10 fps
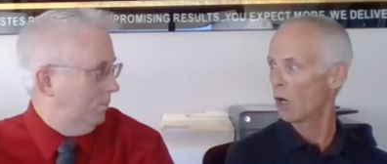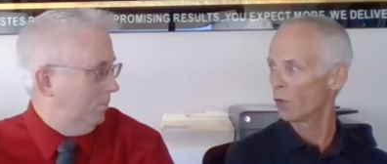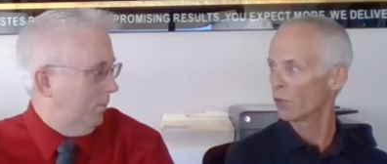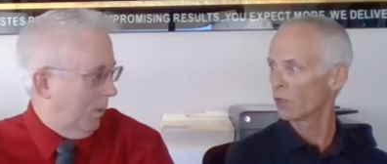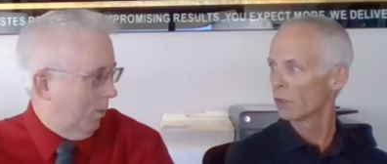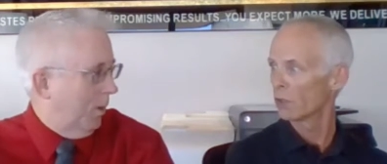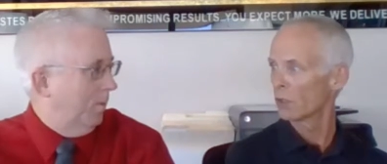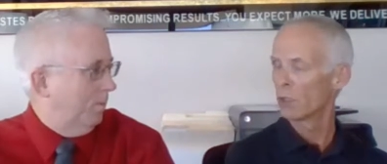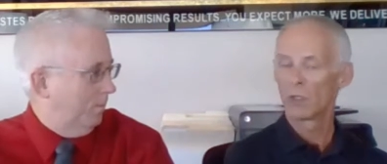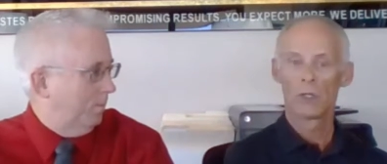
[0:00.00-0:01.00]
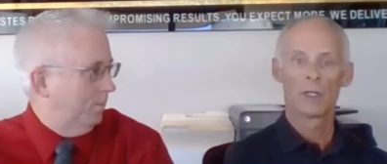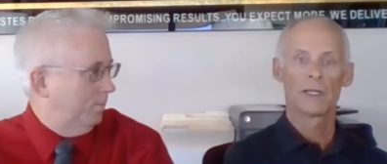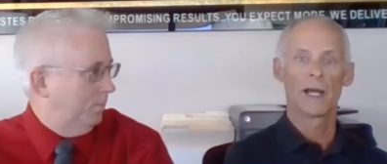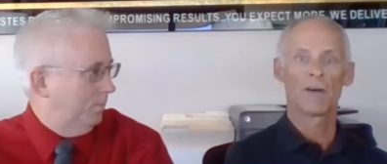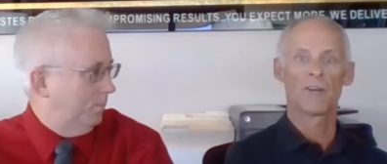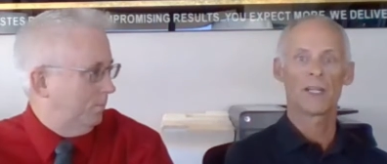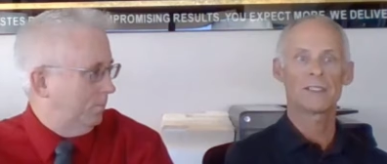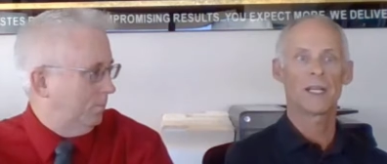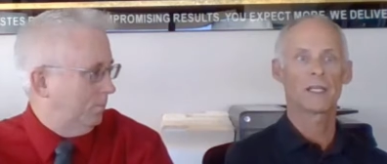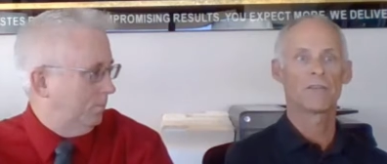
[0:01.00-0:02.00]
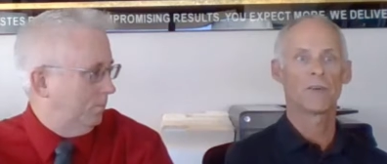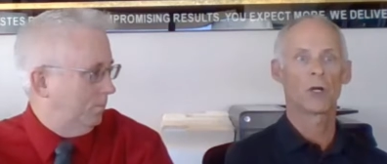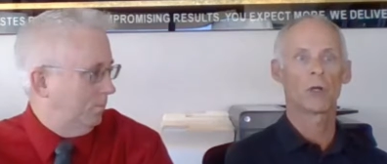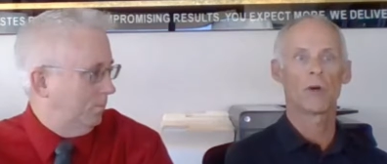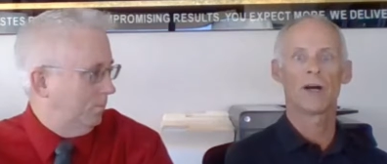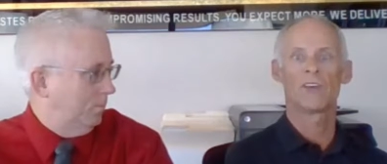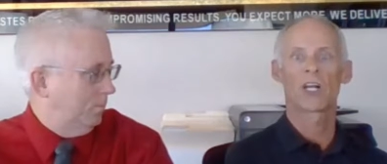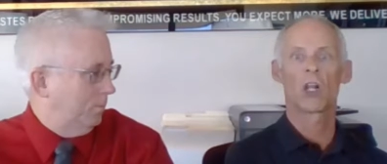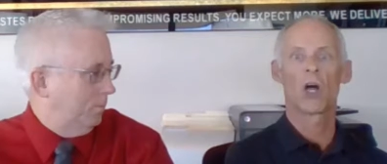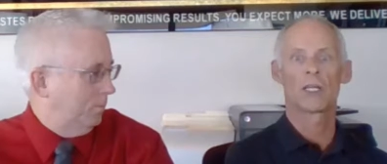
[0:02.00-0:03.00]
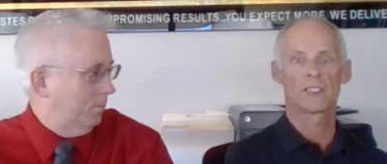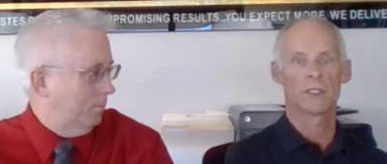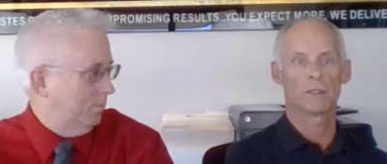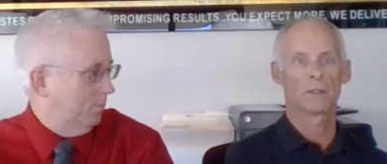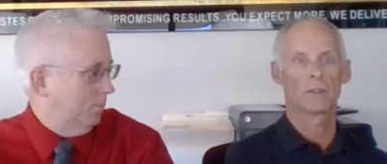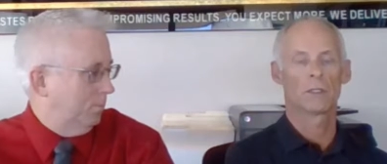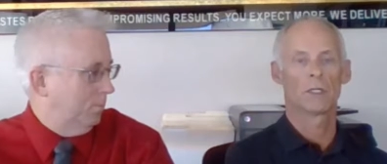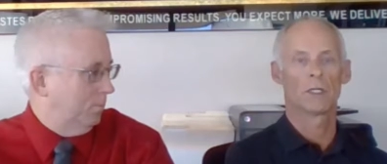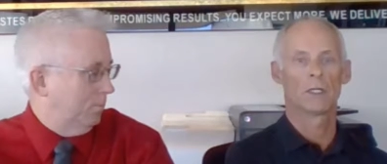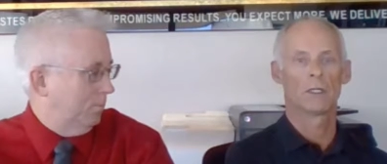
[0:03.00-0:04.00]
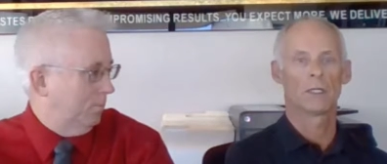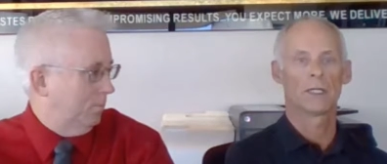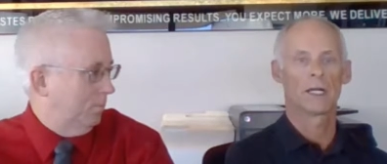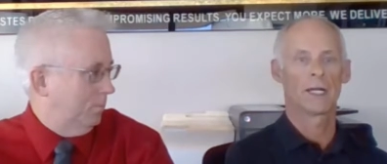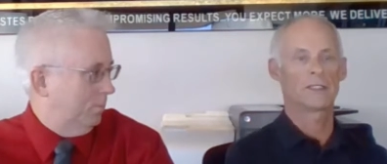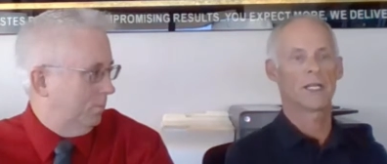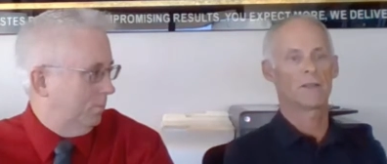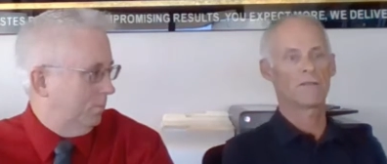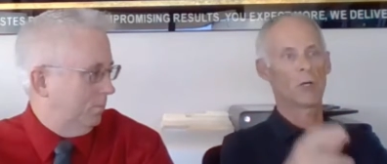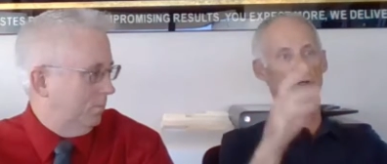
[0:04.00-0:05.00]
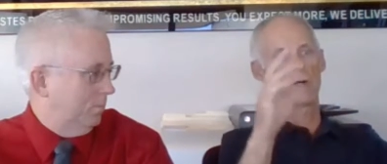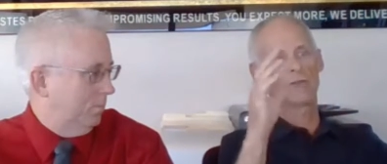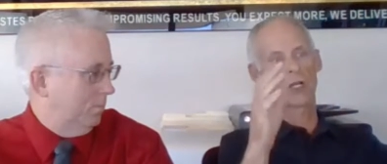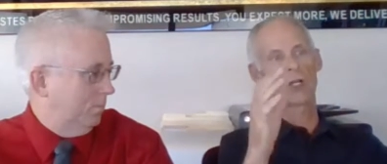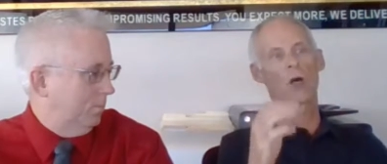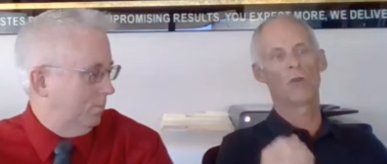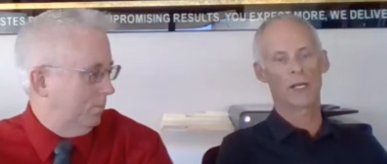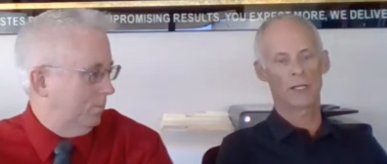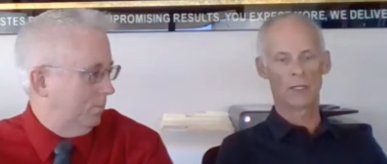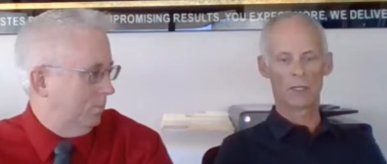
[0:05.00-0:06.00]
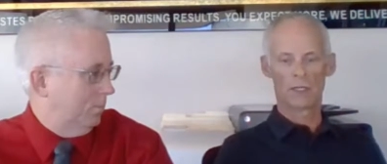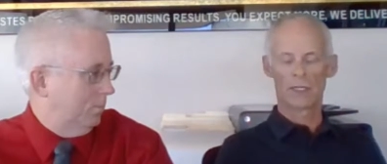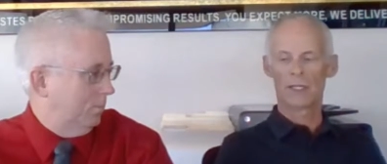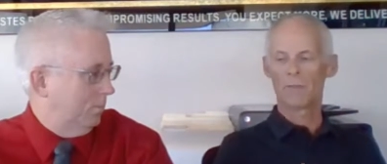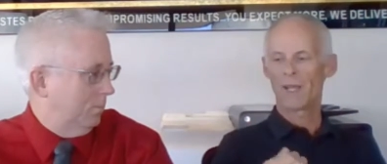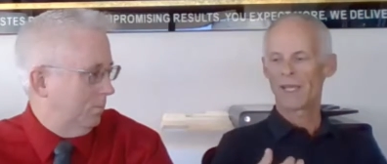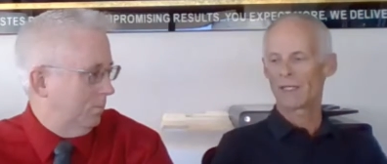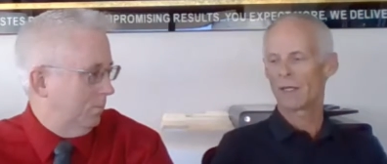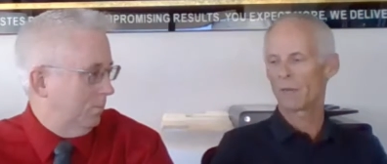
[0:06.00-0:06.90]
Speaker 1: own. Right. Now, if I take a photo of a closet uh, and I take photo of the clothing, it may end